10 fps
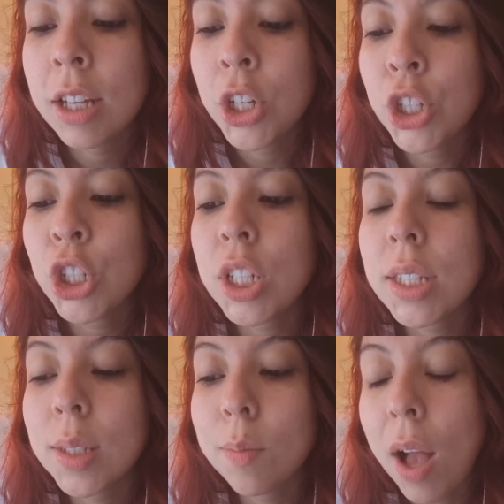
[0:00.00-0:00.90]
She
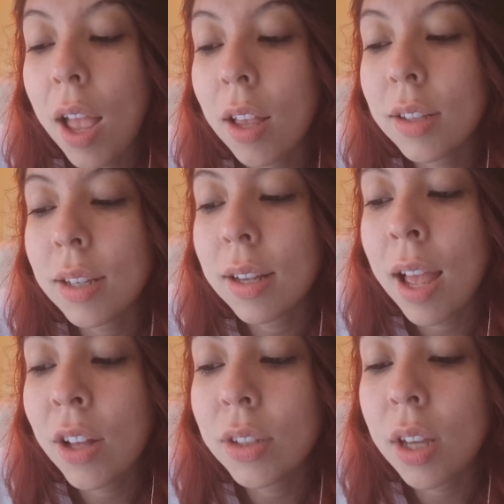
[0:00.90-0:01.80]
smiled and
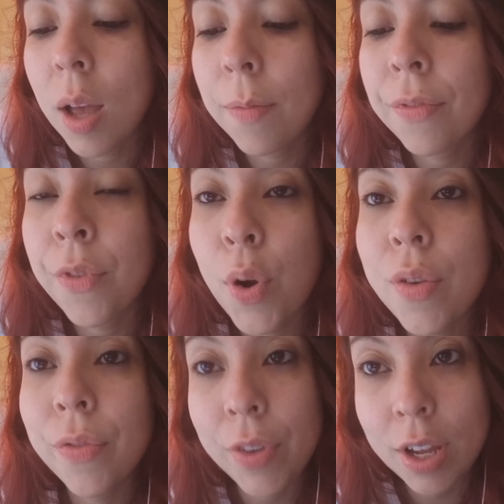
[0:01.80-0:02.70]
held up 4
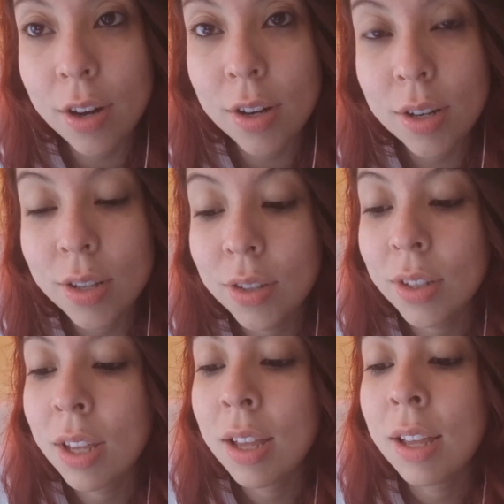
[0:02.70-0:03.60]
fingers.
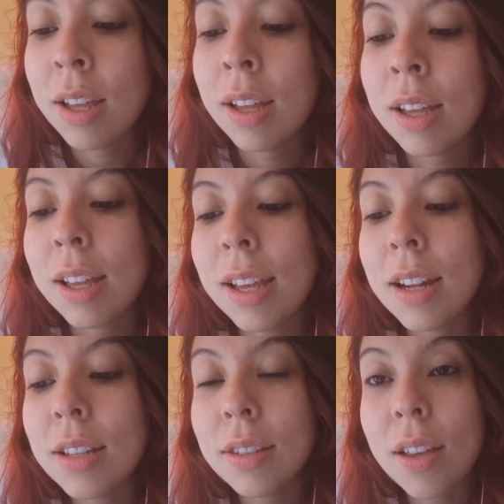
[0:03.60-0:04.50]
"It
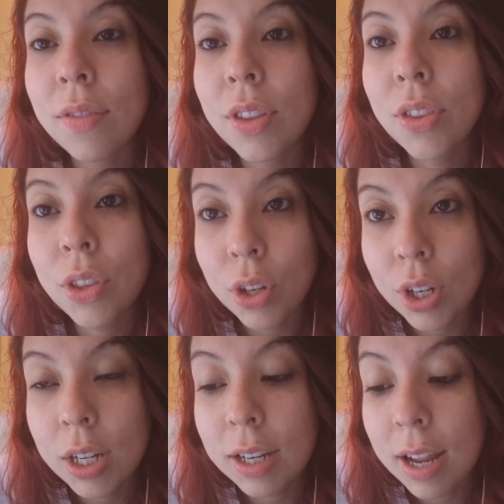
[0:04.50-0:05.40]
is
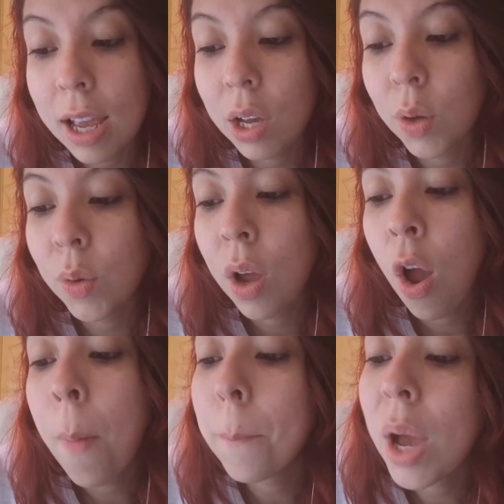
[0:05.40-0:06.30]
7:30 now.
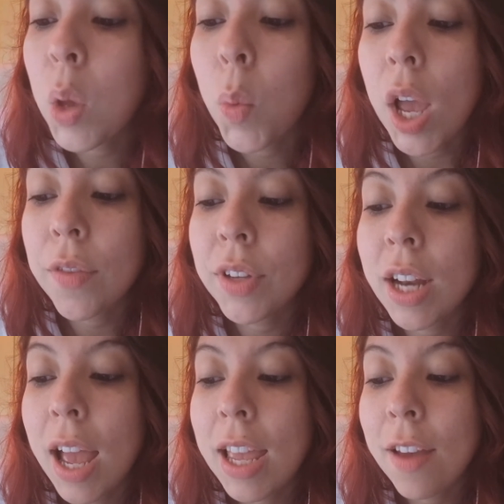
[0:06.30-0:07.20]
My wife and
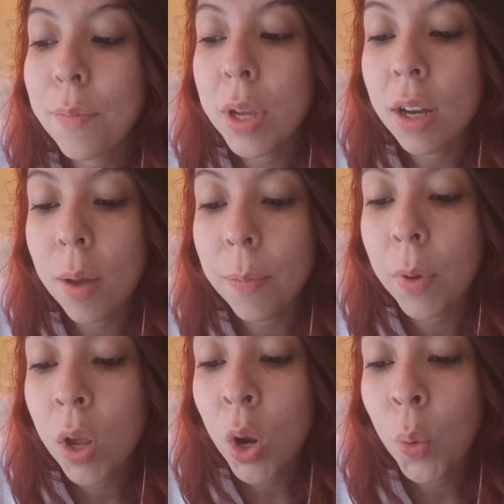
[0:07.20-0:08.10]
I have been up
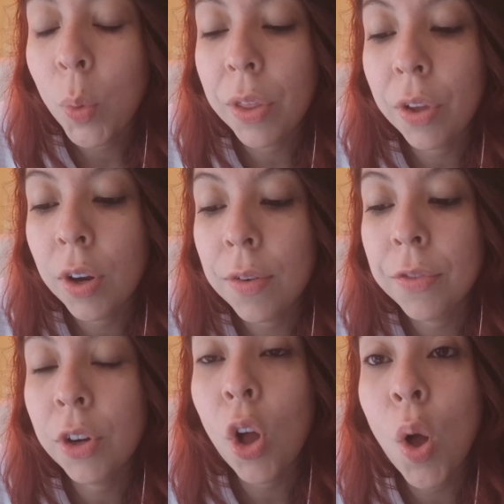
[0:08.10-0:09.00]
with her
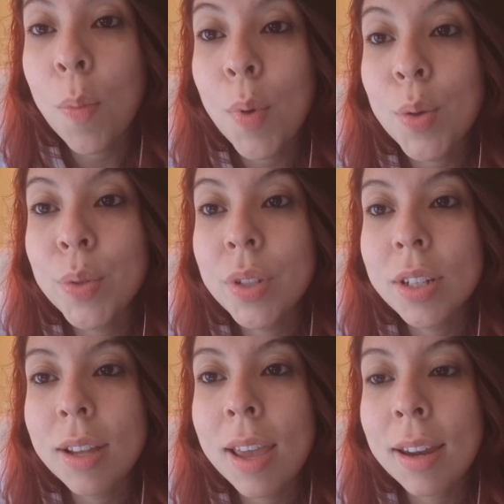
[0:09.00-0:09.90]
for almost
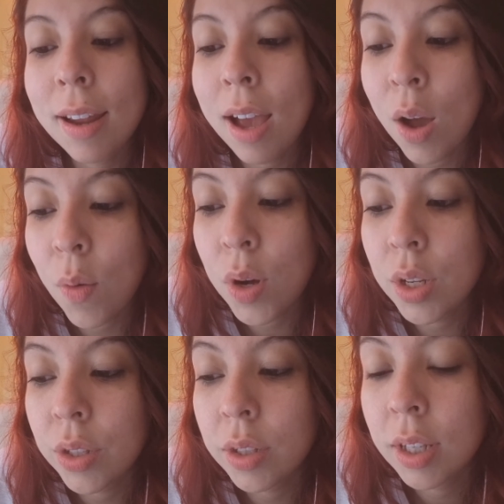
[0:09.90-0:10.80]
8
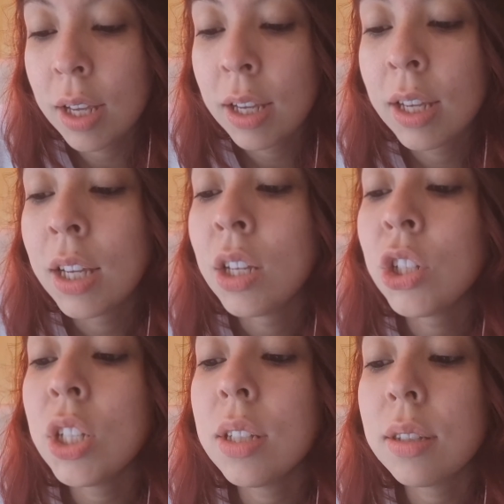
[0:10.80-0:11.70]
hours.
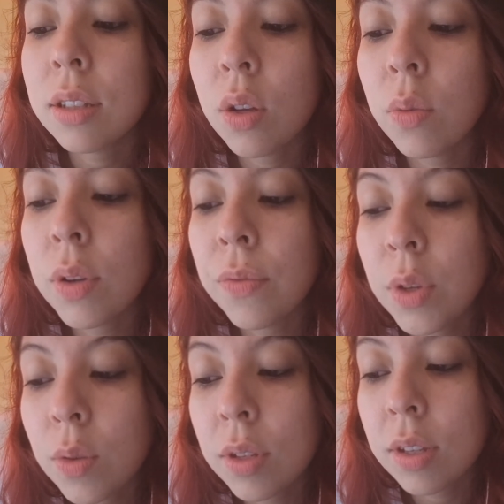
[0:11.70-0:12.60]
She still
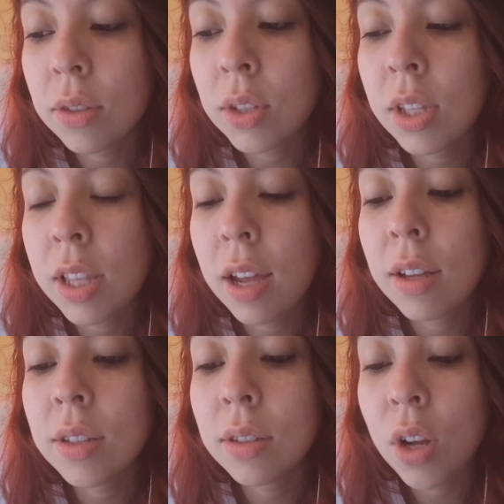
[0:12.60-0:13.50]
refuses to let
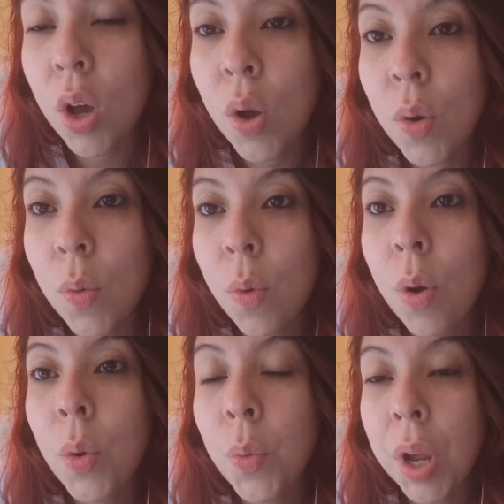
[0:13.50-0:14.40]
us know
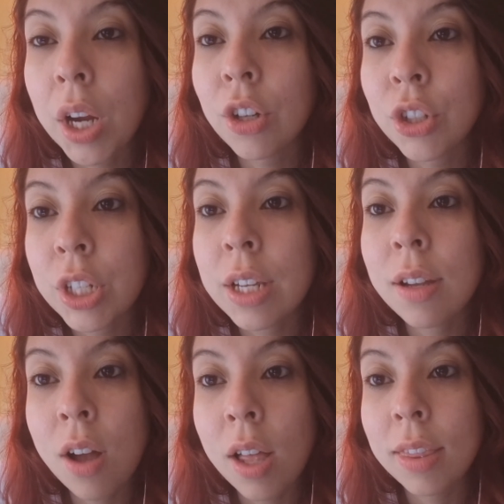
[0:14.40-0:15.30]
where she
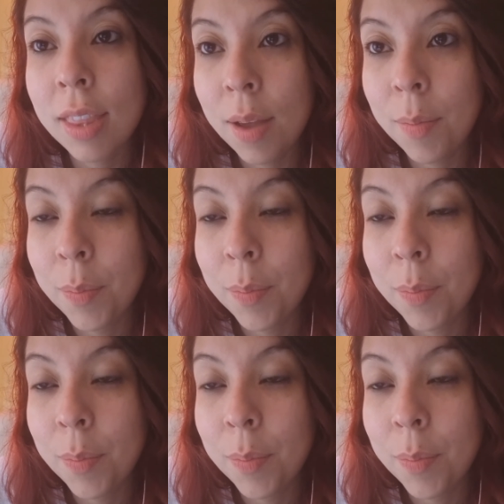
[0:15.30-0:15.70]
got them."